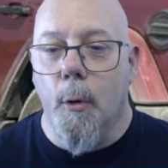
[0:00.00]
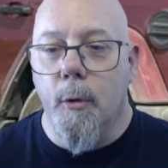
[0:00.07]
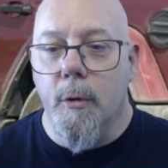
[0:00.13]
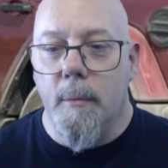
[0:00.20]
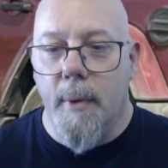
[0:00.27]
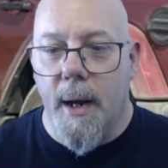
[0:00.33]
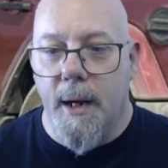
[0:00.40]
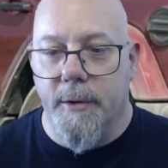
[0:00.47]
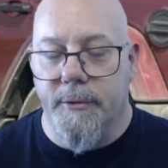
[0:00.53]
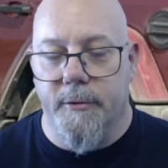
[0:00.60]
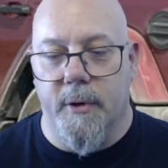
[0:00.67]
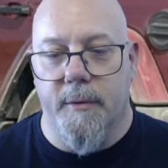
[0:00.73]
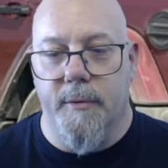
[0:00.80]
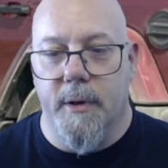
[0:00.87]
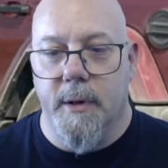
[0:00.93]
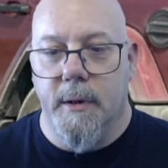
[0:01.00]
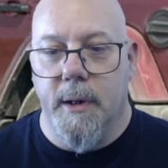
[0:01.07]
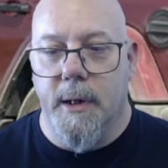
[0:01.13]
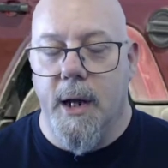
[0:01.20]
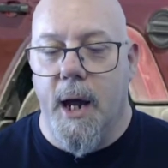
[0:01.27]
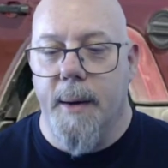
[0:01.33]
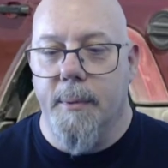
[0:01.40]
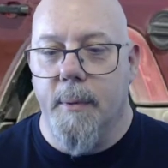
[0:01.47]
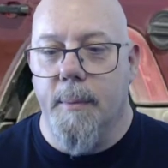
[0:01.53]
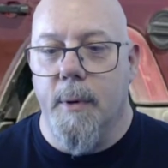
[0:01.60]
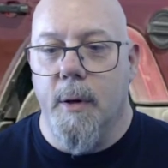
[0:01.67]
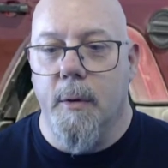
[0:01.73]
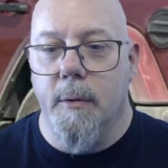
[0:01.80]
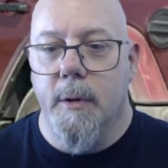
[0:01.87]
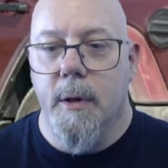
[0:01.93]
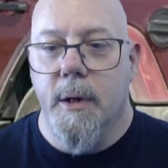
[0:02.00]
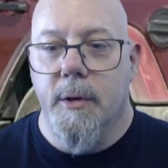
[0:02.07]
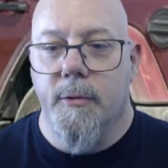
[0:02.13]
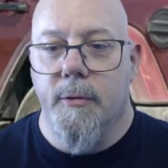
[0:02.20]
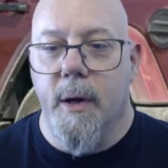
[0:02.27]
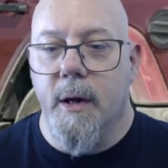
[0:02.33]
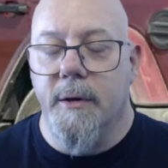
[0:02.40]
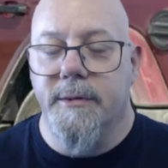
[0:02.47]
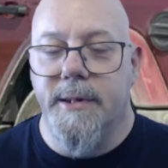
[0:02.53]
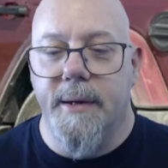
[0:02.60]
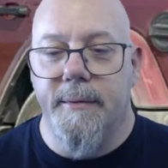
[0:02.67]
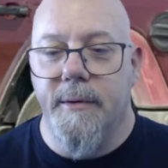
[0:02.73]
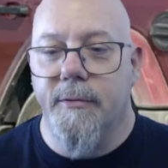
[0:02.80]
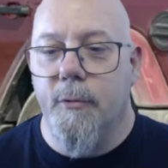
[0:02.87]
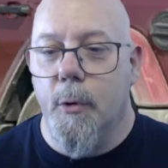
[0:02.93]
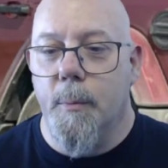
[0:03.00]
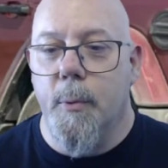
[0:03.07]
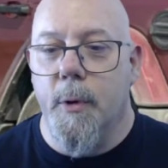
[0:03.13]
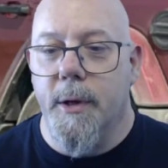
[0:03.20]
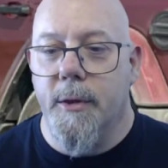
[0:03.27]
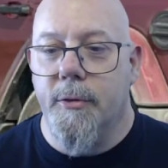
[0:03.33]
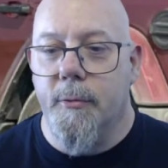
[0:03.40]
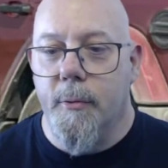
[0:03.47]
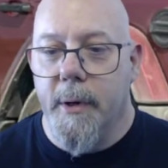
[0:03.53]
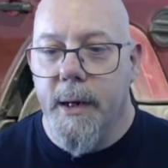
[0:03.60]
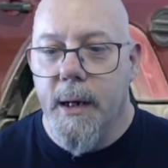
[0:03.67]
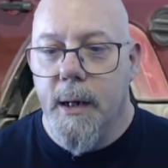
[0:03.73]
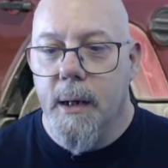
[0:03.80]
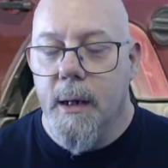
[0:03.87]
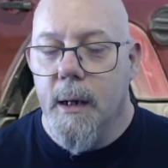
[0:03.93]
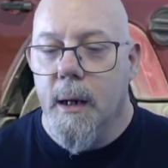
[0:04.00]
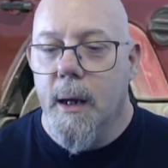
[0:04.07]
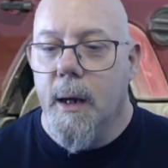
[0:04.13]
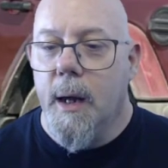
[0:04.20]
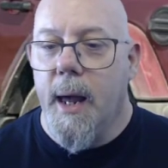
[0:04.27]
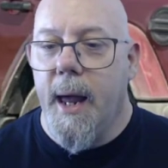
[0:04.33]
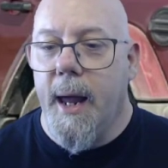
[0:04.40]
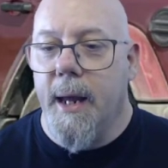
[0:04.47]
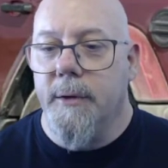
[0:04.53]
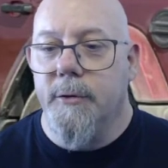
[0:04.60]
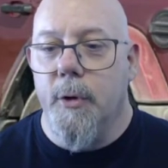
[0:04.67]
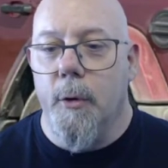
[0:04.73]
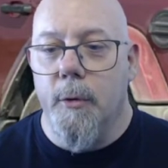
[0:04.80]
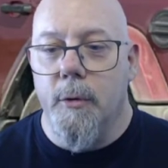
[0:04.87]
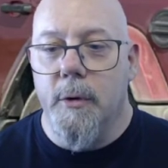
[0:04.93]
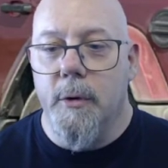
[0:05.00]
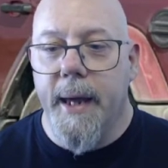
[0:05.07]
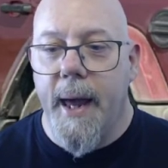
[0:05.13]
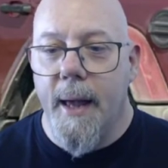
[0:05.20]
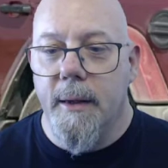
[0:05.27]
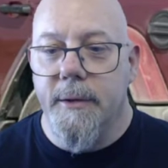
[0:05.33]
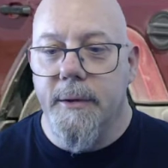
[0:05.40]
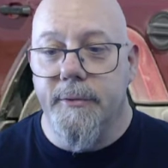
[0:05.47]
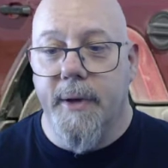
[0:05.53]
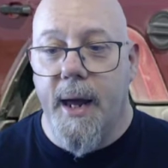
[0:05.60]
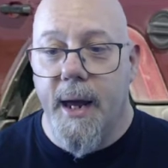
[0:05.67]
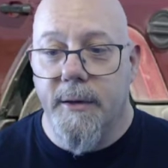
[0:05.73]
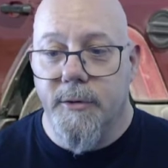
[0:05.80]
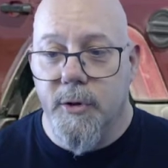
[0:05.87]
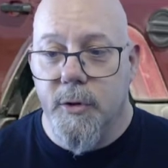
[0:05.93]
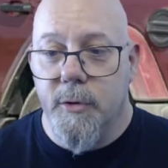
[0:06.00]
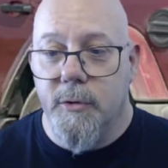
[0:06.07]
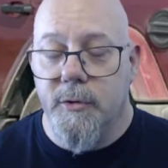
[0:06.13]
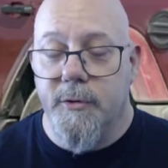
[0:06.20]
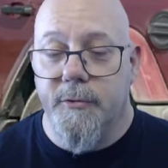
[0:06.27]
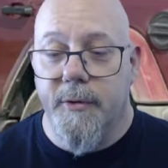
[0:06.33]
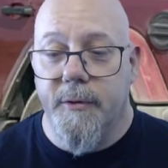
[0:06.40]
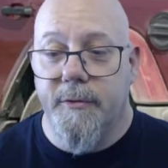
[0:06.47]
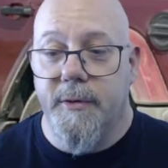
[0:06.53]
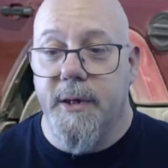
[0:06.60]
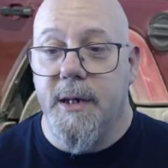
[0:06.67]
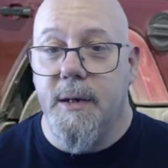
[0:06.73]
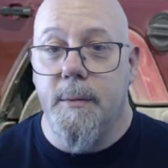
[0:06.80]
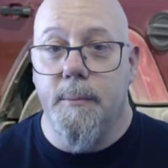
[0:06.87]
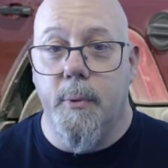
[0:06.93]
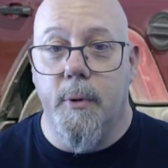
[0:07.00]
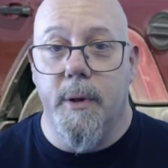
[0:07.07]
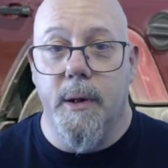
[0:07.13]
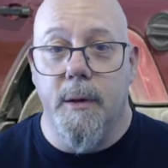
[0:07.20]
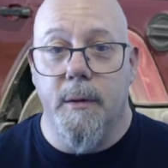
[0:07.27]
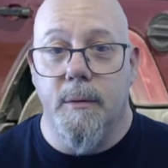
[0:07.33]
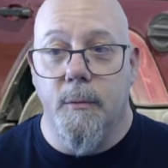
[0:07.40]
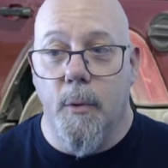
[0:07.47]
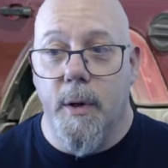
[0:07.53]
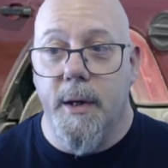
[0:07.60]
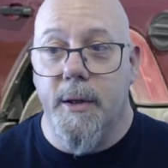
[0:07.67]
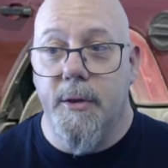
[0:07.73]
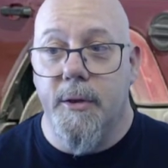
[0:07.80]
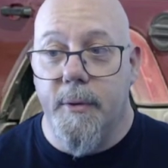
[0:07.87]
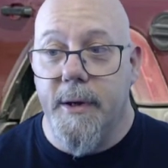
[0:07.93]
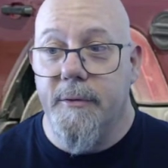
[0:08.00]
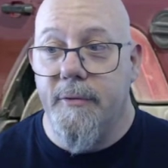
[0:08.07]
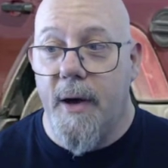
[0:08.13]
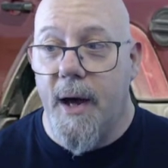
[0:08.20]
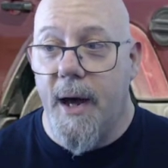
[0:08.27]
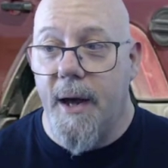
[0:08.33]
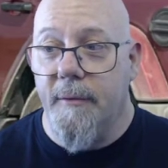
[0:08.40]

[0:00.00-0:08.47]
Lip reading: miles driven in hybrid mode, 374.3, and total gallons of gas used, 15.135,